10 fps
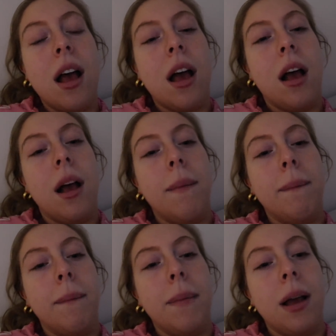
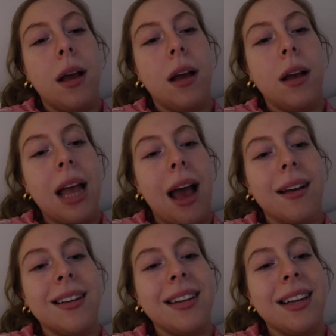Um, yeah,
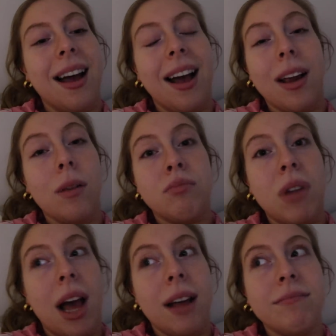I
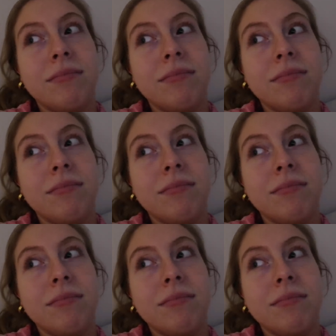like,